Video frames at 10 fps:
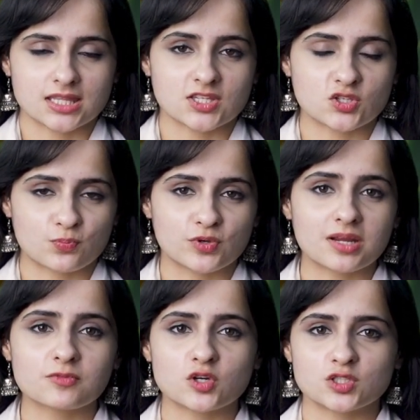The
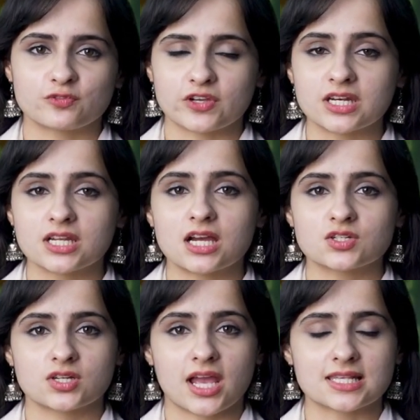Supreme Court of India
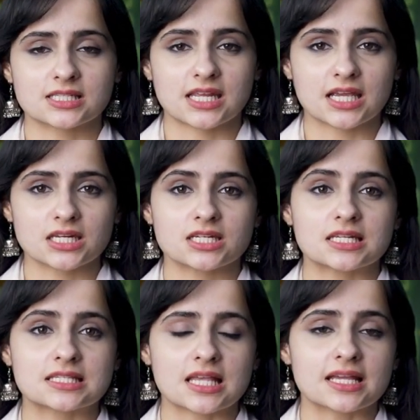today has taken a
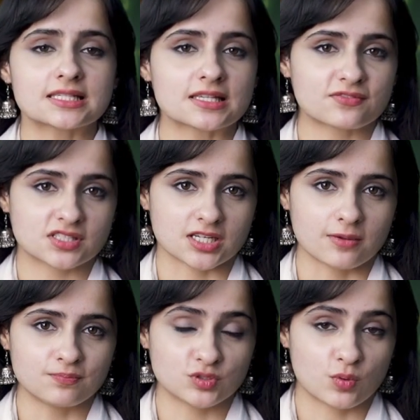decisive
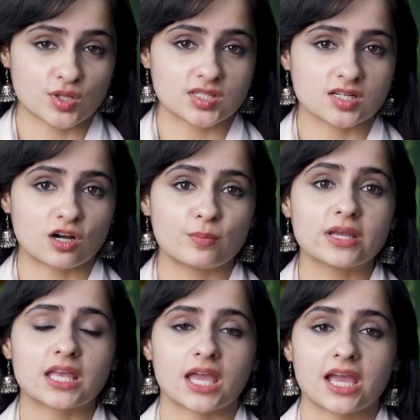step towards
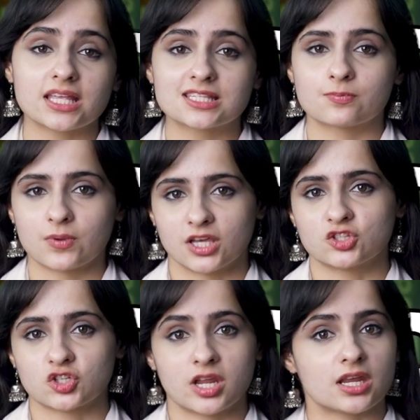curbing hate
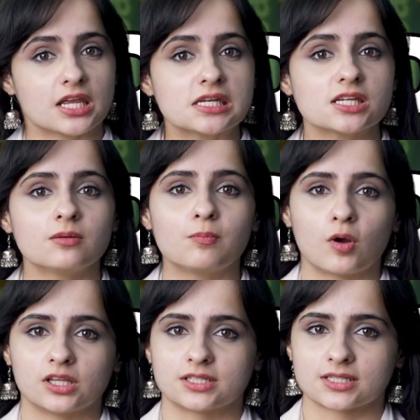speech in Indian
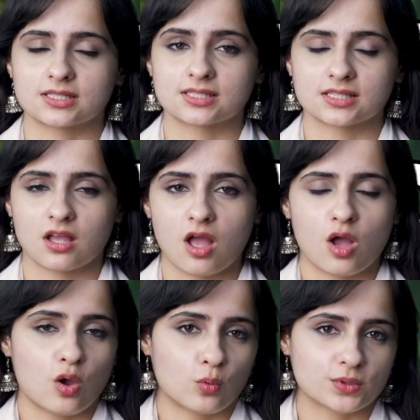politics.
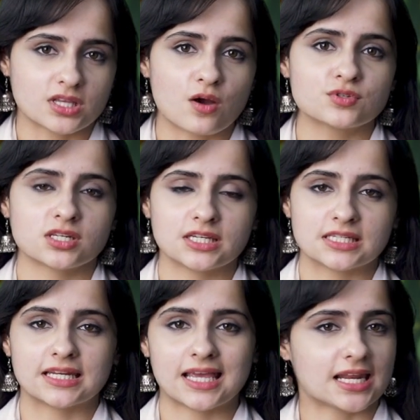Without any
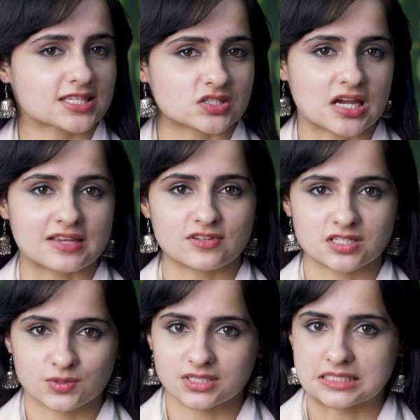delay, let's dive
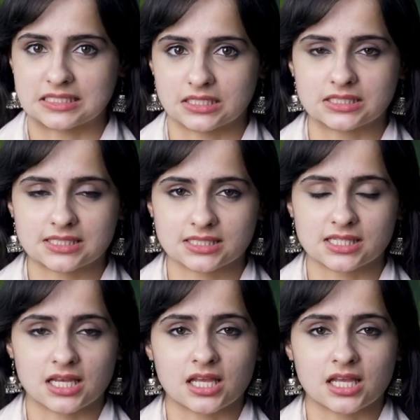into the details.